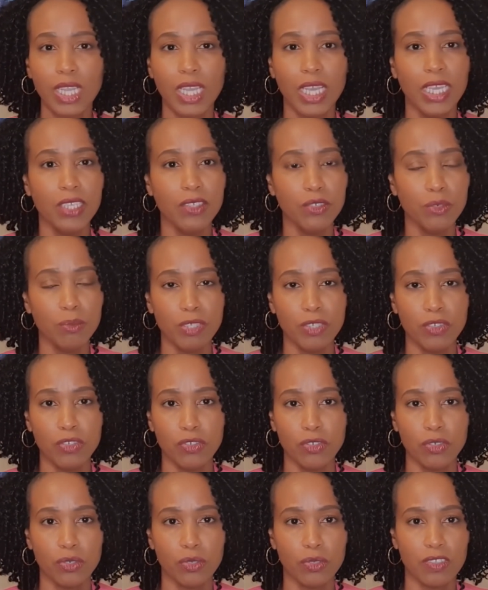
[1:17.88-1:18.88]

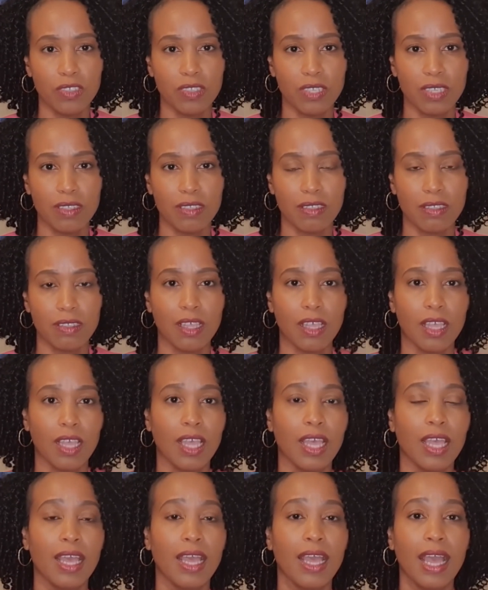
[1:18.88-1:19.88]
endometriosis,
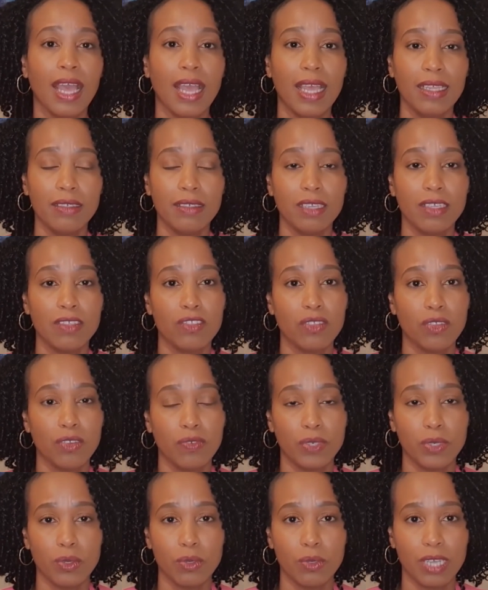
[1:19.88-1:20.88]
and
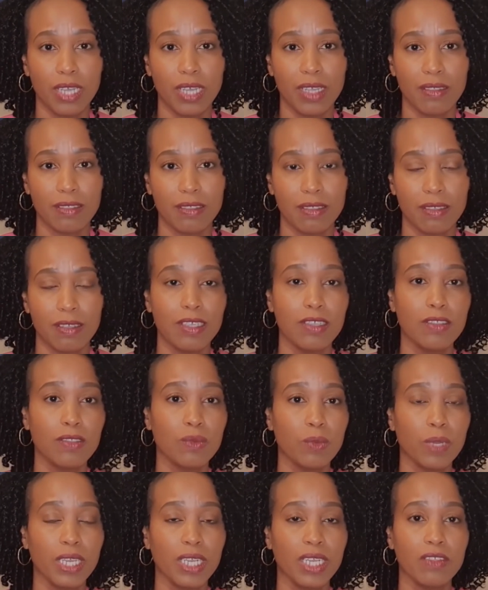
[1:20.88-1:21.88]
cervical cancer, as
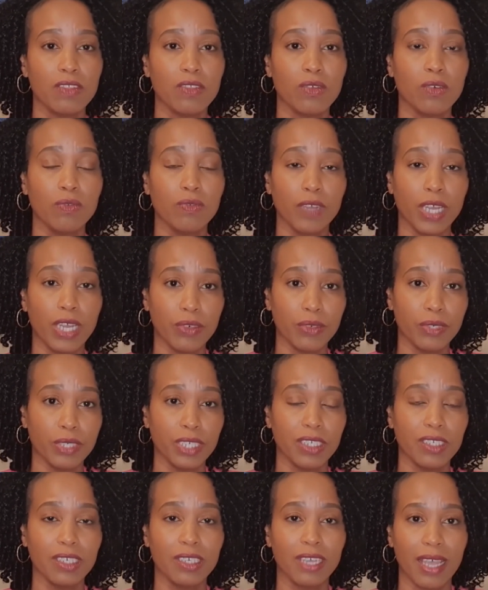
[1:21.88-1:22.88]
well as ovarian
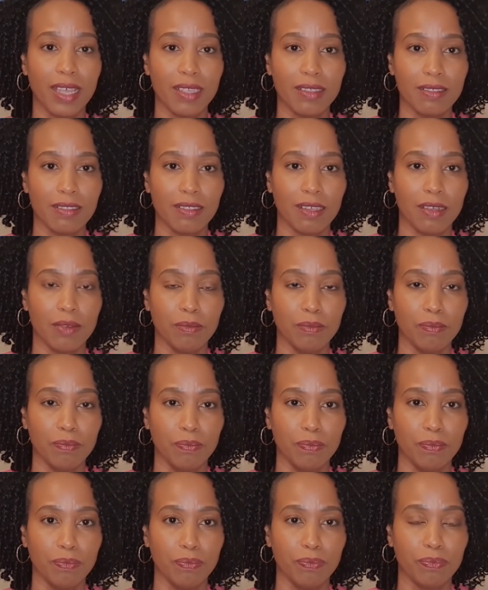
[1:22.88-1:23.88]
cancer.
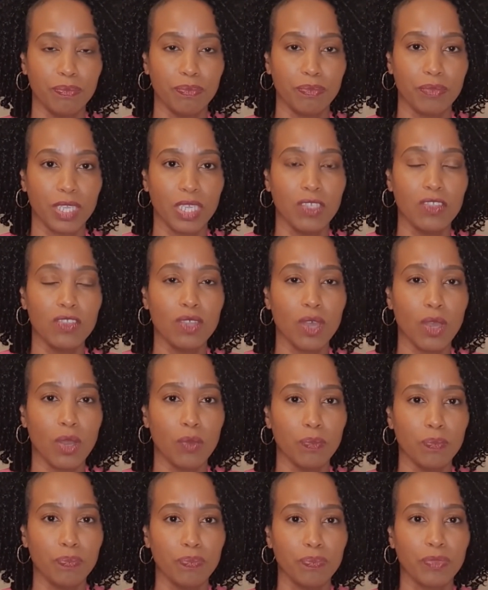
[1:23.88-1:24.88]
So,
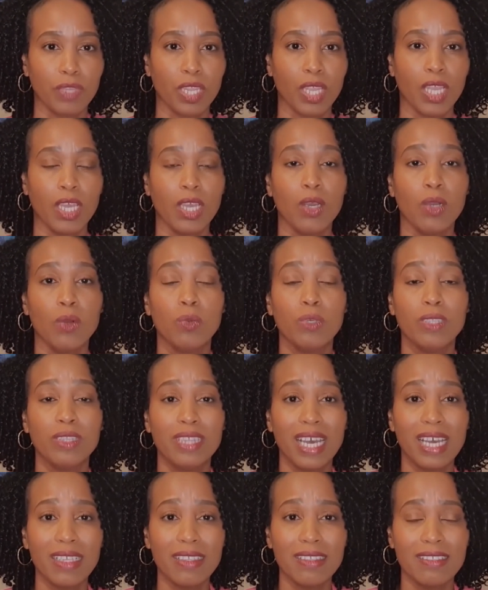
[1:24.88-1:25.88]
with
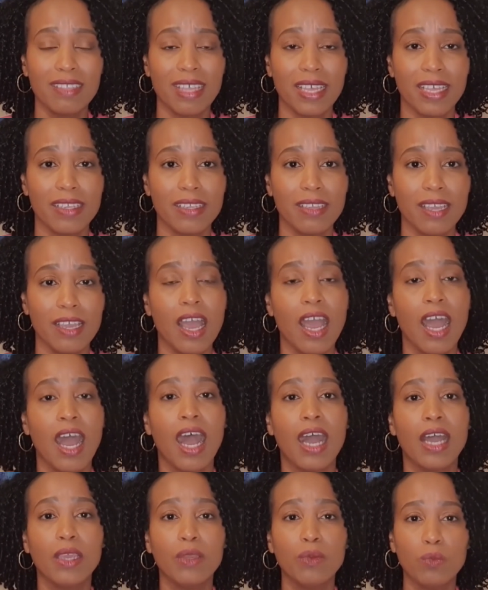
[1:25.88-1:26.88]
that said,
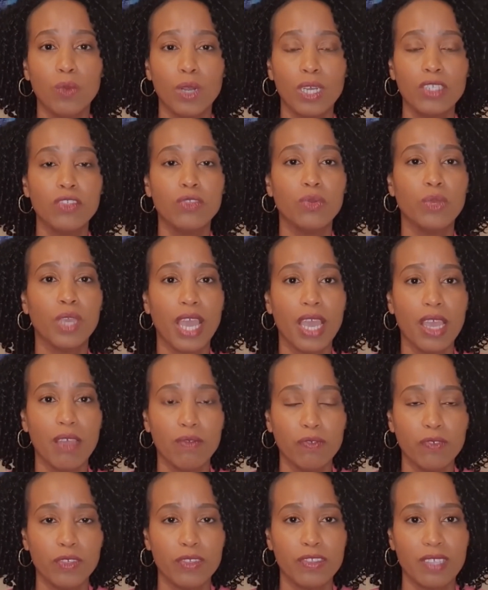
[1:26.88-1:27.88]
I want to
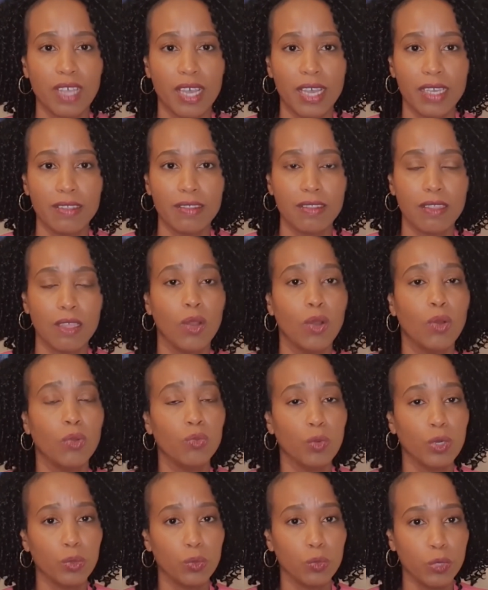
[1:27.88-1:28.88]
emphasize on
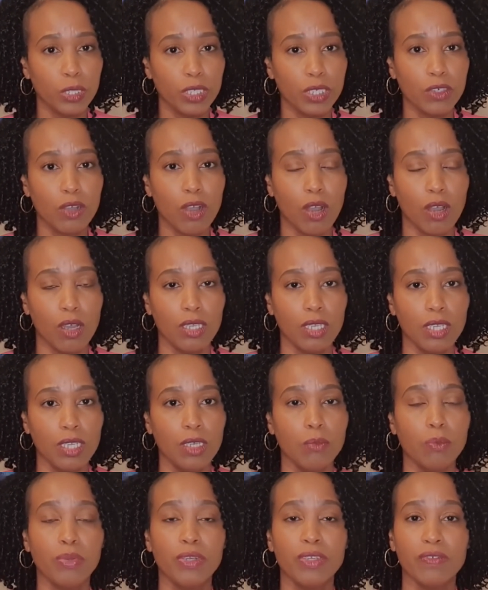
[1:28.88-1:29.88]
what we call
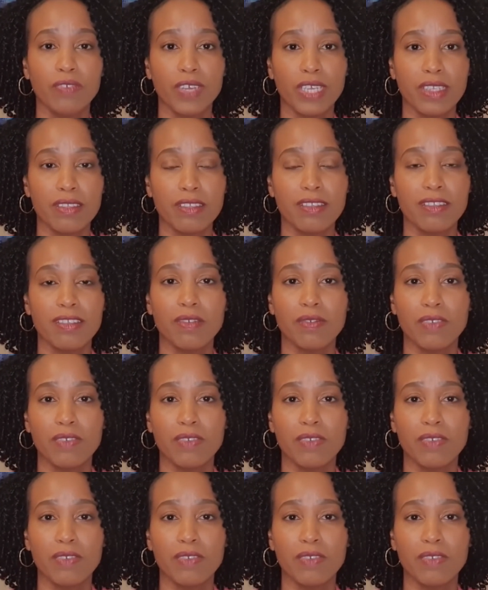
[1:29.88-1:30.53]
preventative